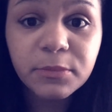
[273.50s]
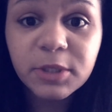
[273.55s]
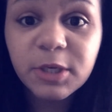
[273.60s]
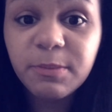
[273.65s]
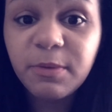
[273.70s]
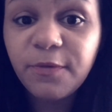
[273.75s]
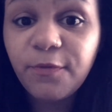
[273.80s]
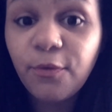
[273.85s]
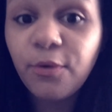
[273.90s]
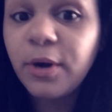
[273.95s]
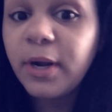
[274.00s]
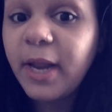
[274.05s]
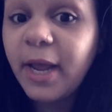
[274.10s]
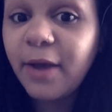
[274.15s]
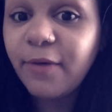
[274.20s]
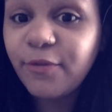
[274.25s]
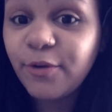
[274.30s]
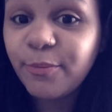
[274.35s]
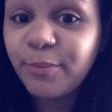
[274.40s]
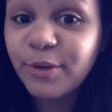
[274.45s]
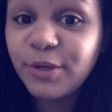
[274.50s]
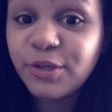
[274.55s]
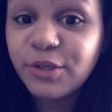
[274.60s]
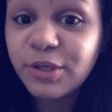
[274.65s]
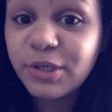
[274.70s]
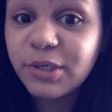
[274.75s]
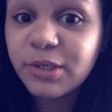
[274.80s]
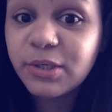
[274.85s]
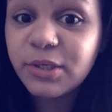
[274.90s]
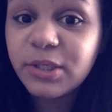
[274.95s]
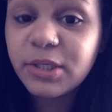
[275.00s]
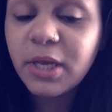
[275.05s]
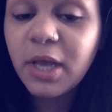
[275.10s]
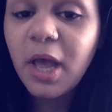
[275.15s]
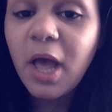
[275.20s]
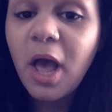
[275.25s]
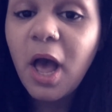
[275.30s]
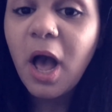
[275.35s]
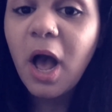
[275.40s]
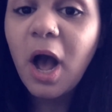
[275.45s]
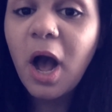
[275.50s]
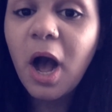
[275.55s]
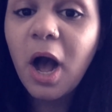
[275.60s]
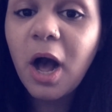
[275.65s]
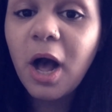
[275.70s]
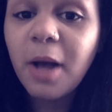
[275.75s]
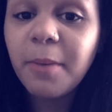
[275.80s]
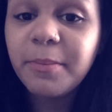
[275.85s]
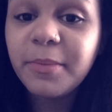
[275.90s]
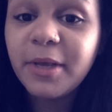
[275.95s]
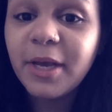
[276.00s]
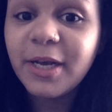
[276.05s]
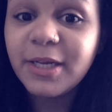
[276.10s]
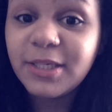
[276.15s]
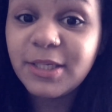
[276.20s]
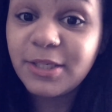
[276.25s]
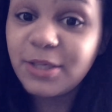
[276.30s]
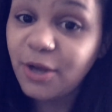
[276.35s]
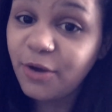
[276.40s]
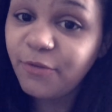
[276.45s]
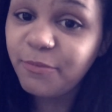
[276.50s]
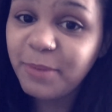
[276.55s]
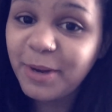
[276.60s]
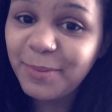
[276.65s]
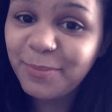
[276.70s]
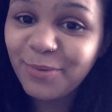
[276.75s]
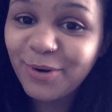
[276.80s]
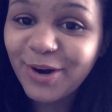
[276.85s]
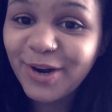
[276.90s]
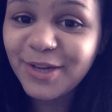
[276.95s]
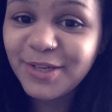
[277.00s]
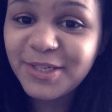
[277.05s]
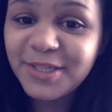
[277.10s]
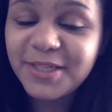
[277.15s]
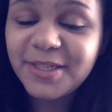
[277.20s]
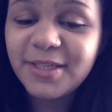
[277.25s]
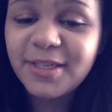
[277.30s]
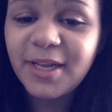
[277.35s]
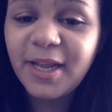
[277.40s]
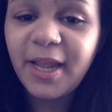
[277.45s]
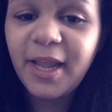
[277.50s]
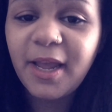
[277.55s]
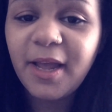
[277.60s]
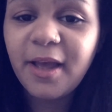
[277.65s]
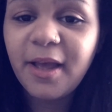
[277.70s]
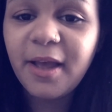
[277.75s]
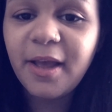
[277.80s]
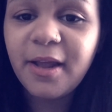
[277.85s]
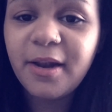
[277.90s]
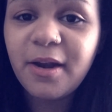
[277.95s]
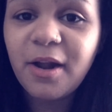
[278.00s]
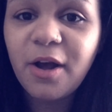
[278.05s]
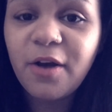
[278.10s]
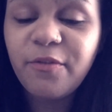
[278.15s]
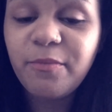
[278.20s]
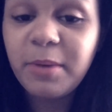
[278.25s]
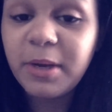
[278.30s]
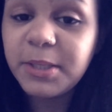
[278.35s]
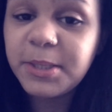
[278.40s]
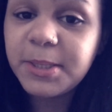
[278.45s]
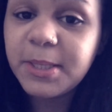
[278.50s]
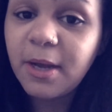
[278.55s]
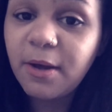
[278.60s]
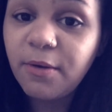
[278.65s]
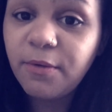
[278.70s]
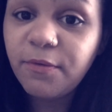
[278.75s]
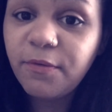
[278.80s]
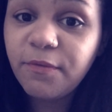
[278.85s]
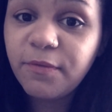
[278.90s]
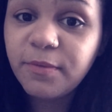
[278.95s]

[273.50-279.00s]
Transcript: before and after pictures, yes, of my breasts and of myself.